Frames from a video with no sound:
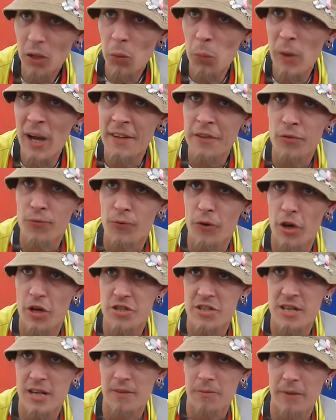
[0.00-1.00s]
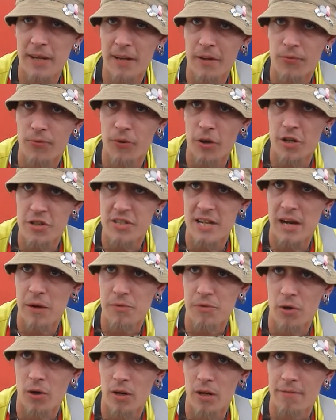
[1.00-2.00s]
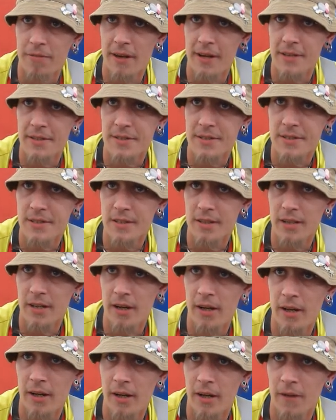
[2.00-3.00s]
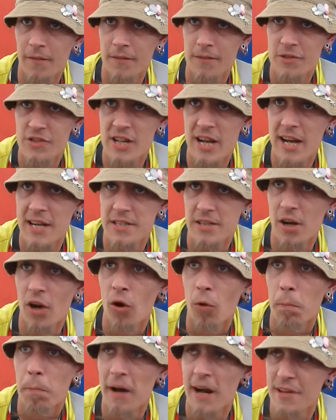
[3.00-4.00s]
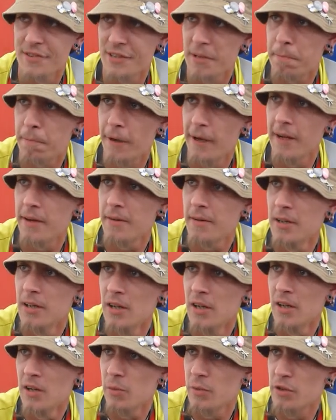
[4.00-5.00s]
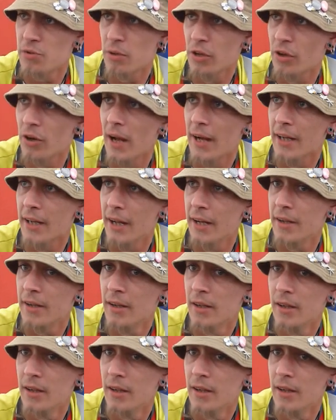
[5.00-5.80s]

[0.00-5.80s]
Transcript: we had his first outdoor event on the site at Old Barnsley Pit, which were cracking.